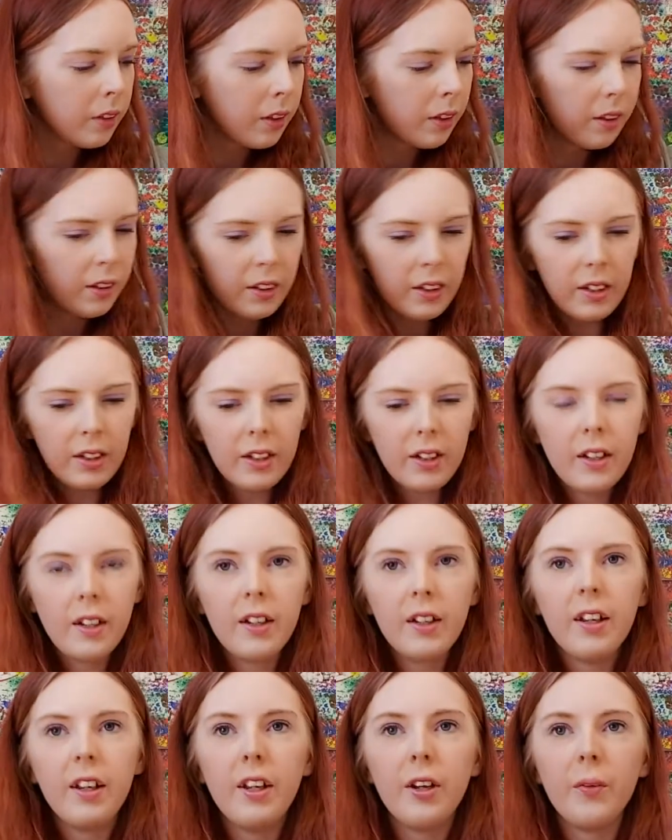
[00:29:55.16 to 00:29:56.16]
And
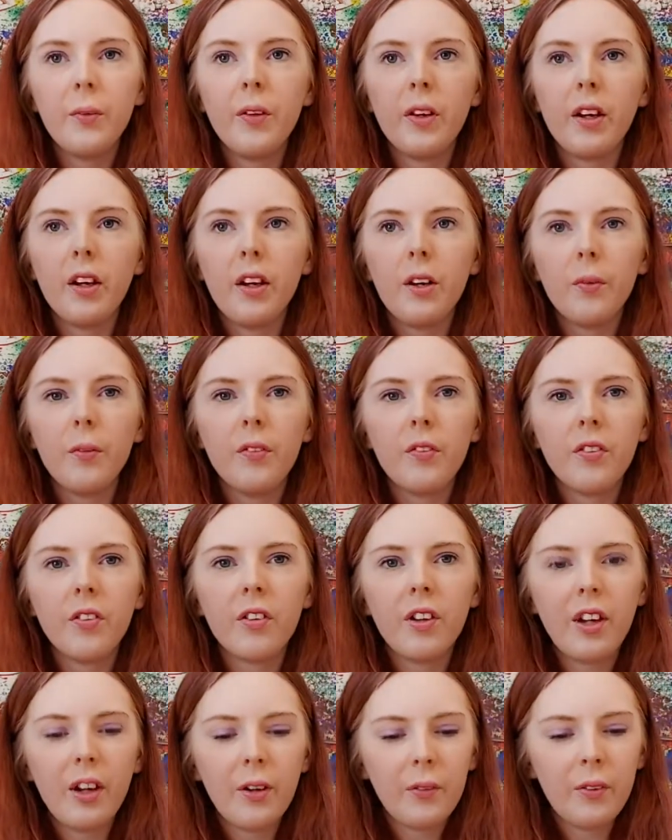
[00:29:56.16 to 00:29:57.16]
then here we are, we've
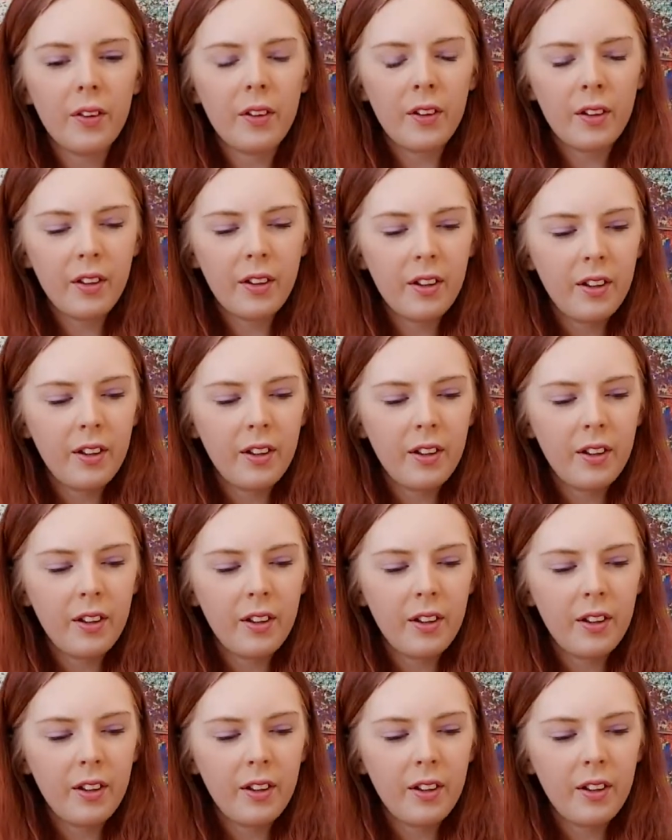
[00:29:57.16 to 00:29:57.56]
got our